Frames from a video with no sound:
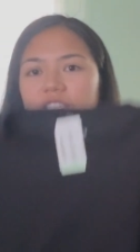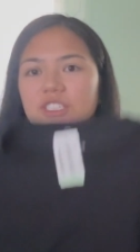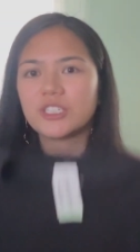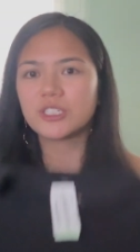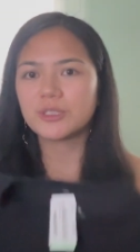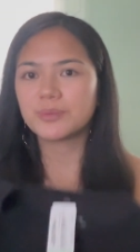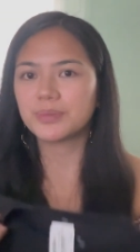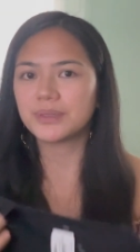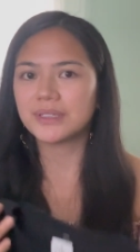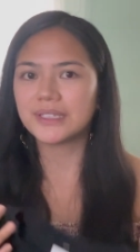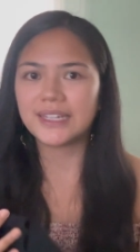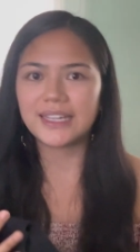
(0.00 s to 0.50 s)

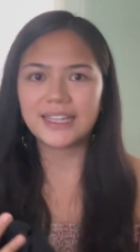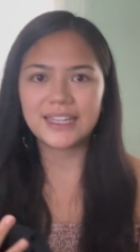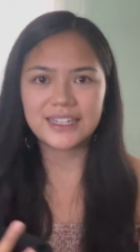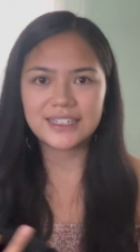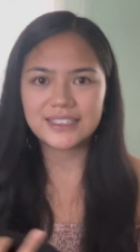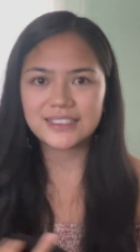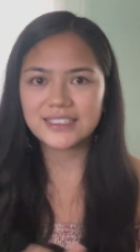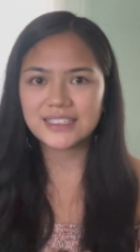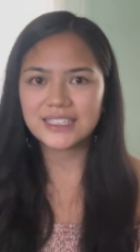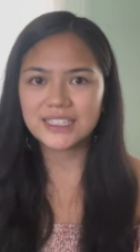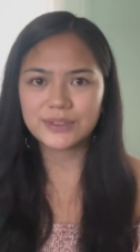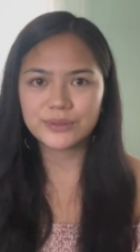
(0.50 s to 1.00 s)
just
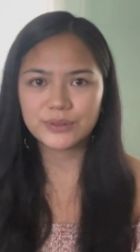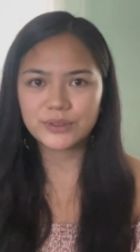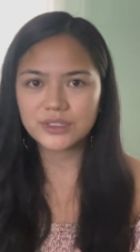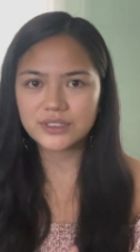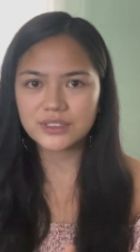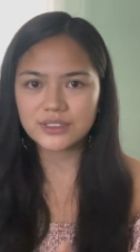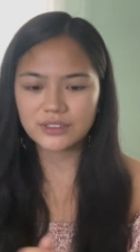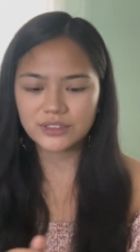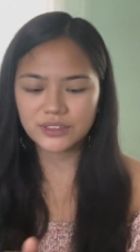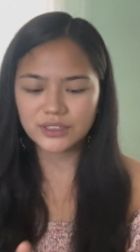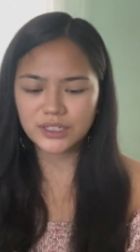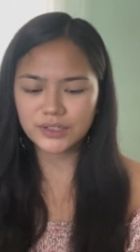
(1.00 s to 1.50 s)
plain. He
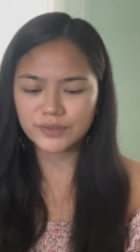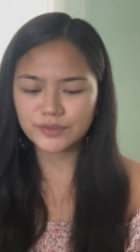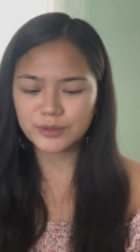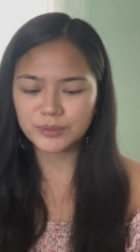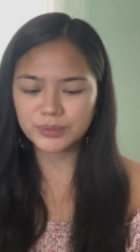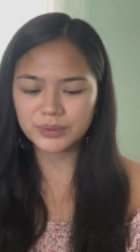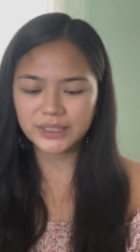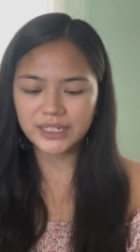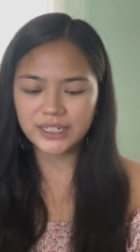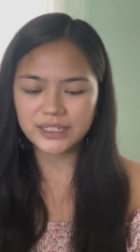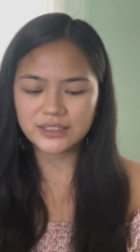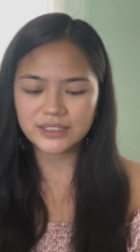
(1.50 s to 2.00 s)
was looking for
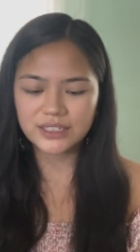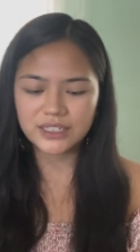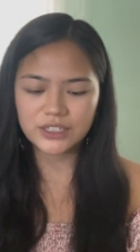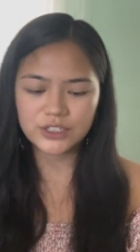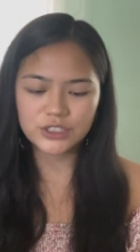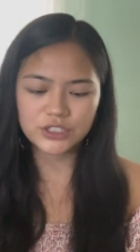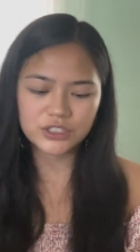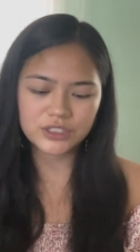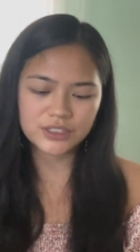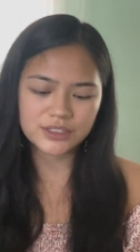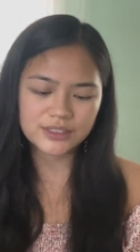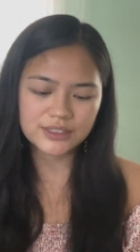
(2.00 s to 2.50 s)
plain
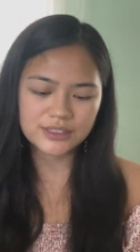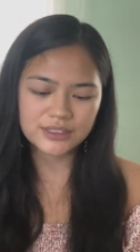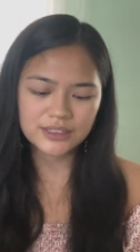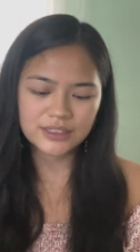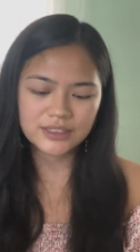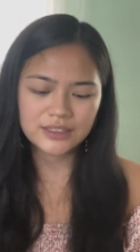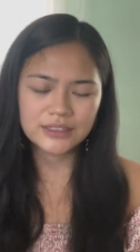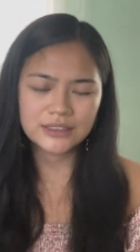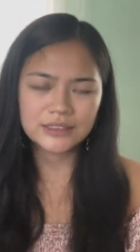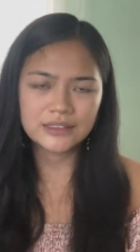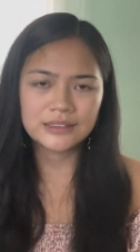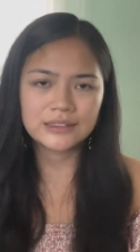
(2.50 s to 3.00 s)
t-shirts.
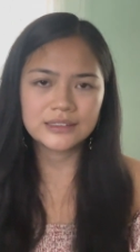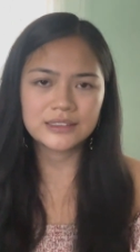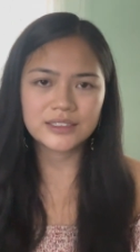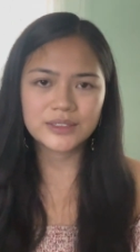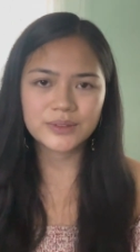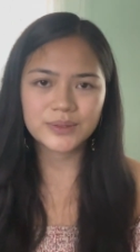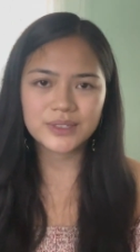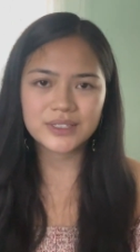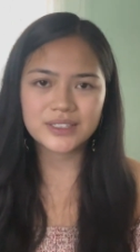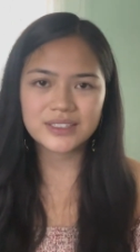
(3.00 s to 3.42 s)
This was